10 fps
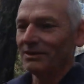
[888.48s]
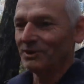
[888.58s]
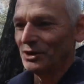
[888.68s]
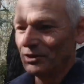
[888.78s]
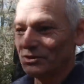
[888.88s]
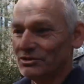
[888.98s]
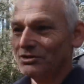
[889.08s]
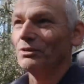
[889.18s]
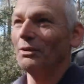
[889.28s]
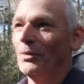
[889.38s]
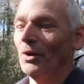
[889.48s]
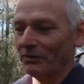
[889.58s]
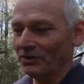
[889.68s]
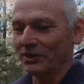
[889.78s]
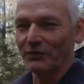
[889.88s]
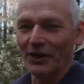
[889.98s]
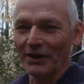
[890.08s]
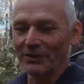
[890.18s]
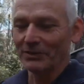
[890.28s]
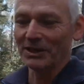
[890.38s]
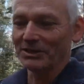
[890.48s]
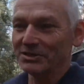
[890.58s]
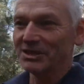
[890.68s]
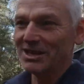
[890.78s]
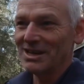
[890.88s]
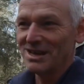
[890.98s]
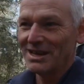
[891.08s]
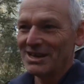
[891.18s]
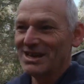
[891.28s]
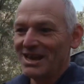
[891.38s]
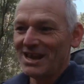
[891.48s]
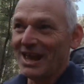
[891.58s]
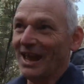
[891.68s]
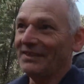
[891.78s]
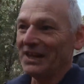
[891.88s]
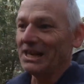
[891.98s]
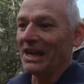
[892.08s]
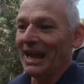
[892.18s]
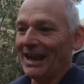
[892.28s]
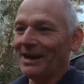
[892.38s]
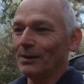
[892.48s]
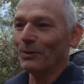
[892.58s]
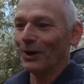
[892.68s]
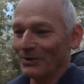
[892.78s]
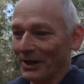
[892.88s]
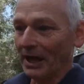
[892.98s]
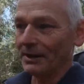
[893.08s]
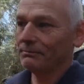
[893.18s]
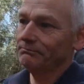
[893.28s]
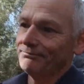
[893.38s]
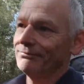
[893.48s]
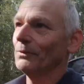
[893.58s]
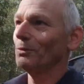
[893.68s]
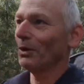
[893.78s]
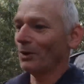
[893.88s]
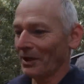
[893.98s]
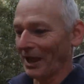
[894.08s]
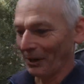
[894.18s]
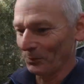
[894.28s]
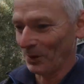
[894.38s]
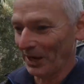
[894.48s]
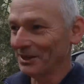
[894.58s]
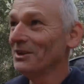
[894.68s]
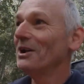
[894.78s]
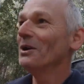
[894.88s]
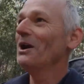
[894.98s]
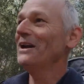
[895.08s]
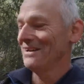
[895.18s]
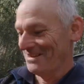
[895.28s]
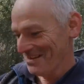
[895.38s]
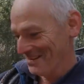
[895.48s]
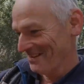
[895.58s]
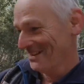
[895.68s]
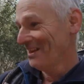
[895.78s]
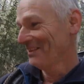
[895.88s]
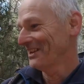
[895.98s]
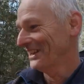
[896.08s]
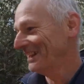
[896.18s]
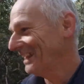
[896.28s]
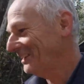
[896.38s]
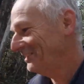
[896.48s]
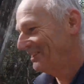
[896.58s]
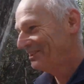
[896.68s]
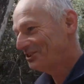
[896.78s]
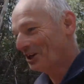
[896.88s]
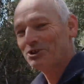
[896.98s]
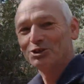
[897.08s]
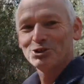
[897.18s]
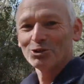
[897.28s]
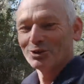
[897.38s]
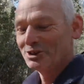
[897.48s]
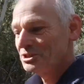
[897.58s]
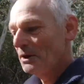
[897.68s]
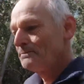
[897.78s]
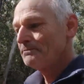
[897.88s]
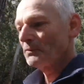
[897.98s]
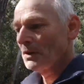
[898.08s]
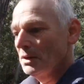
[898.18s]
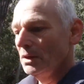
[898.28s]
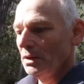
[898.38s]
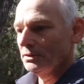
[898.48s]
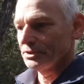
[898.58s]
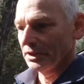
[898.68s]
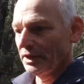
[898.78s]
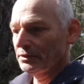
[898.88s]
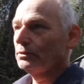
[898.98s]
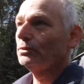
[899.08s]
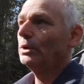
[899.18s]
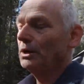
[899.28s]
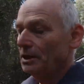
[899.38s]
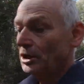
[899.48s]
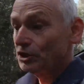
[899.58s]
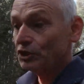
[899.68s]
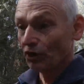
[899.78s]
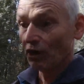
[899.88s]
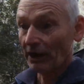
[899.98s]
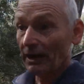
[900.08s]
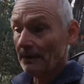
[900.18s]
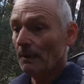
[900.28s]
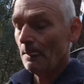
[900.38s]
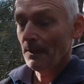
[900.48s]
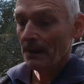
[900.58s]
I'll use 2 of my really favourite ones and then add a wildcard one. So there you go, judge's choice. There's a local shire.